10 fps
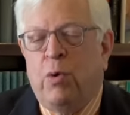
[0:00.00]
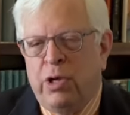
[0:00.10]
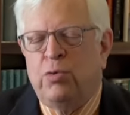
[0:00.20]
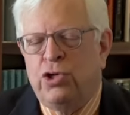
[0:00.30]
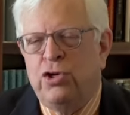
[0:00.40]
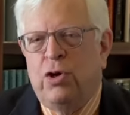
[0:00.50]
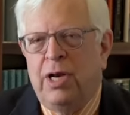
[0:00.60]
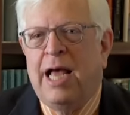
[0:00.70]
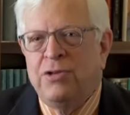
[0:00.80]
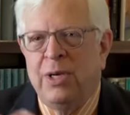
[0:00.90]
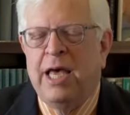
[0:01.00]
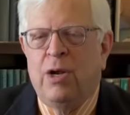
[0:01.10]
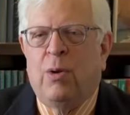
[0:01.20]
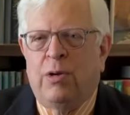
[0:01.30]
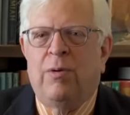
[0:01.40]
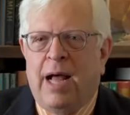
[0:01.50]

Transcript: or you should, as you get older,